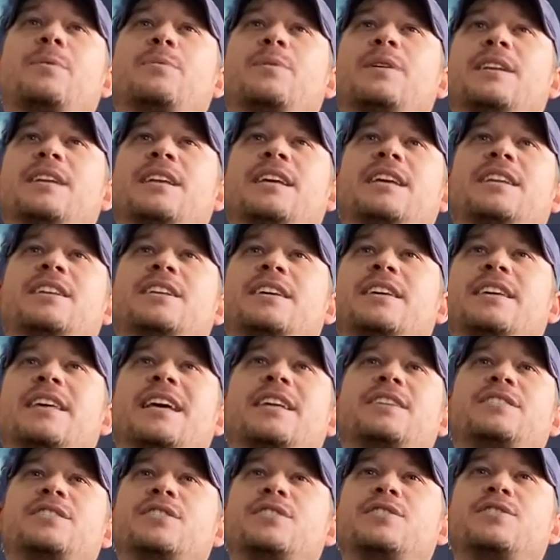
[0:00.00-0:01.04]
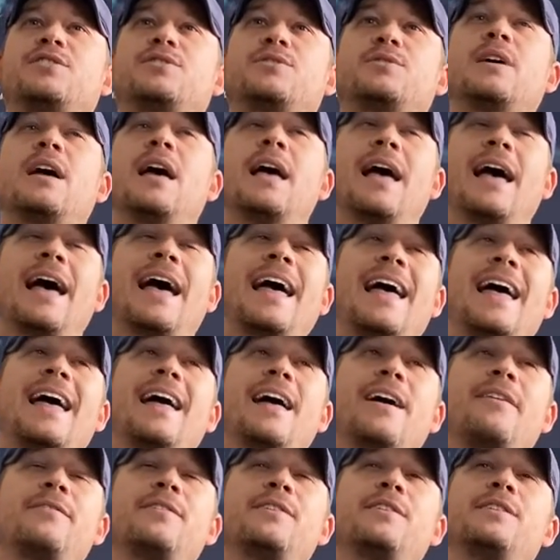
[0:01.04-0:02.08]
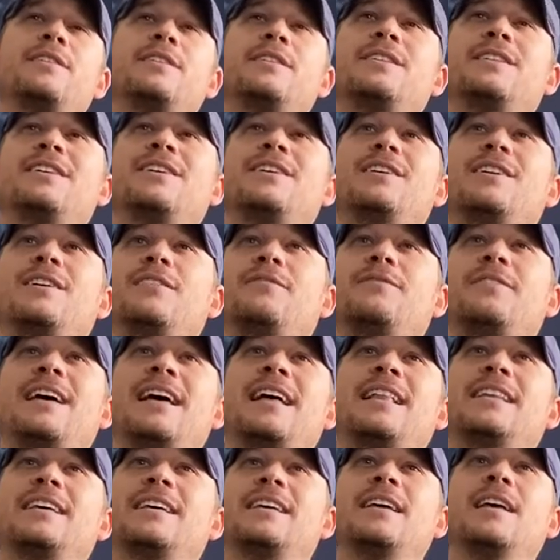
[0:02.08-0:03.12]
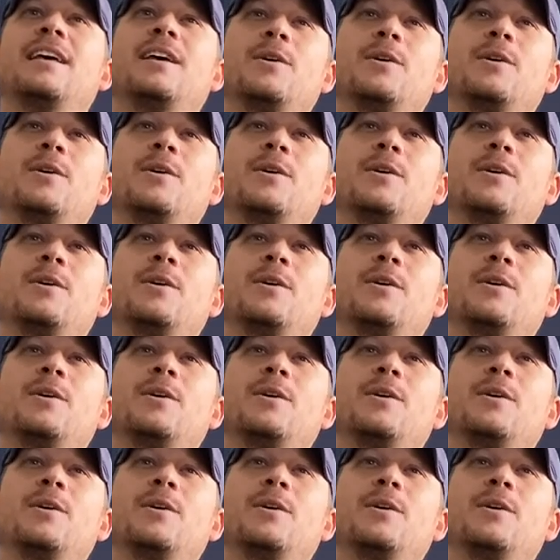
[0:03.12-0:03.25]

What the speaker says: We need to get you to Avalon Valley.